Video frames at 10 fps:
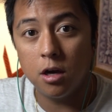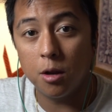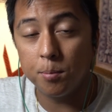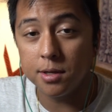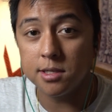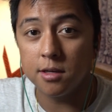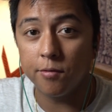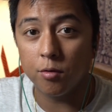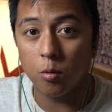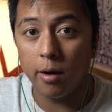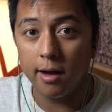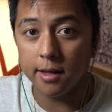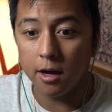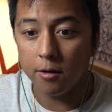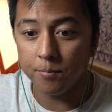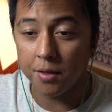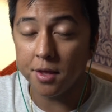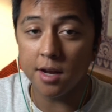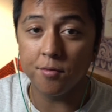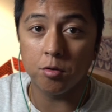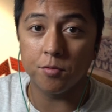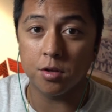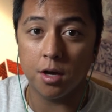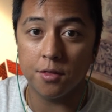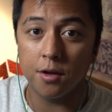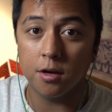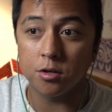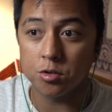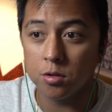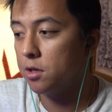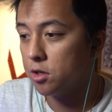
on PC for a while now, and they never overclocked their controller.